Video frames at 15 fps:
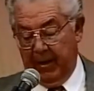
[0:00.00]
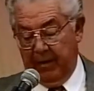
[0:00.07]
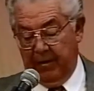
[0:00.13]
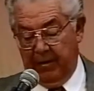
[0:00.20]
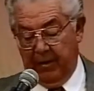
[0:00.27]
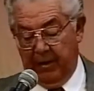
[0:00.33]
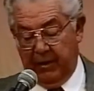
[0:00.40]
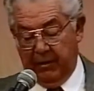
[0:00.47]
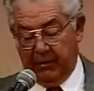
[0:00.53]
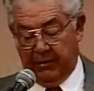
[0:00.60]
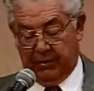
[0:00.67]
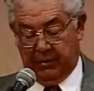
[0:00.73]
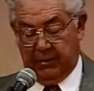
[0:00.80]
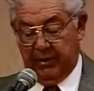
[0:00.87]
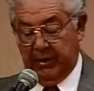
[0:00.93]

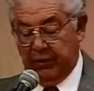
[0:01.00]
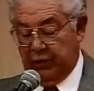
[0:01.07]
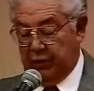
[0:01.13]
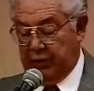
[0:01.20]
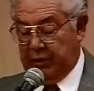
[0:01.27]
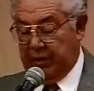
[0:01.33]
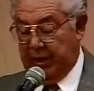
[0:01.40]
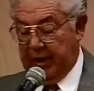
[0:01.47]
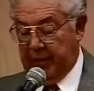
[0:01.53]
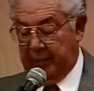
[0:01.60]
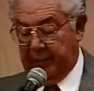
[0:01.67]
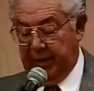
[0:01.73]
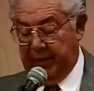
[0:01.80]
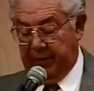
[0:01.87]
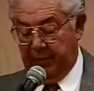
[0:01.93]
These, these are the type
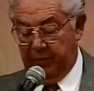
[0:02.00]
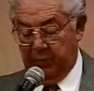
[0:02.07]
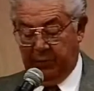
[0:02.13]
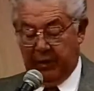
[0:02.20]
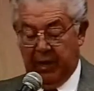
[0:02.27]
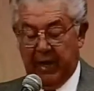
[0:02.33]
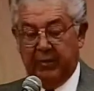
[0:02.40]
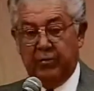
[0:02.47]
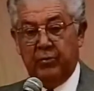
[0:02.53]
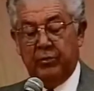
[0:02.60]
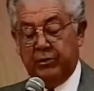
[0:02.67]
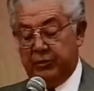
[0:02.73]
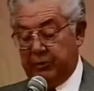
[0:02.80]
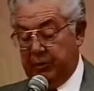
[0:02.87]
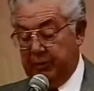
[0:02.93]
people that we have on
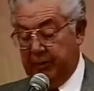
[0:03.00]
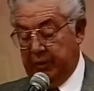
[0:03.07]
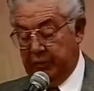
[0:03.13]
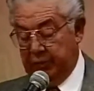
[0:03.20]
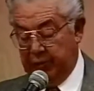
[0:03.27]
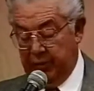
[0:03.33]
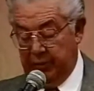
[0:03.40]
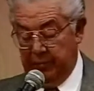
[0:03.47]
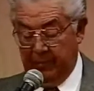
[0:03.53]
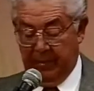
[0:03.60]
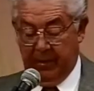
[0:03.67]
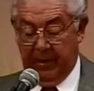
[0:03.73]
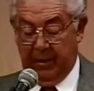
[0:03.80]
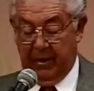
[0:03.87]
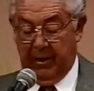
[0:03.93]
this commission.
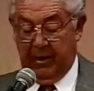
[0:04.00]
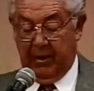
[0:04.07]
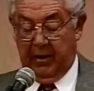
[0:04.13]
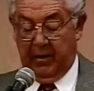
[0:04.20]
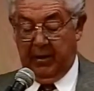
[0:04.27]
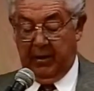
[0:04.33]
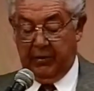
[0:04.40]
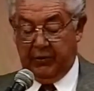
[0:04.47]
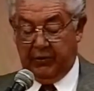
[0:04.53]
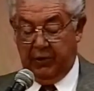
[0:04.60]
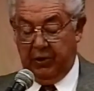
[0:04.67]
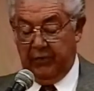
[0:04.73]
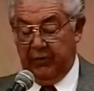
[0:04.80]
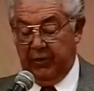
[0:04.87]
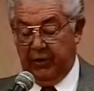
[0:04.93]
They're
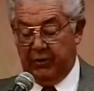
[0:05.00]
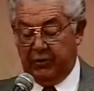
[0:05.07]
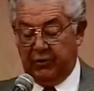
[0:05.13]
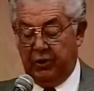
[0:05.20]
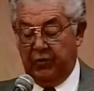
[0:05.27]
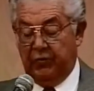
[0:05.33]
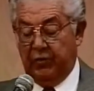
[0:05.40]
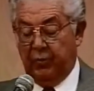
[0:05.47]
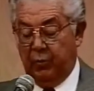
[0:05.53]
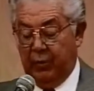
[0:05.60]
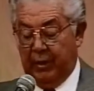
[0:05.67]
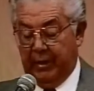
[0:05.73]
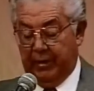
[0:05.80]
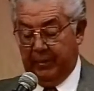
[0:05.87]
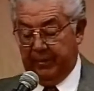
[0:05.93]
serving and serving
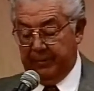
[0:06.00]
well.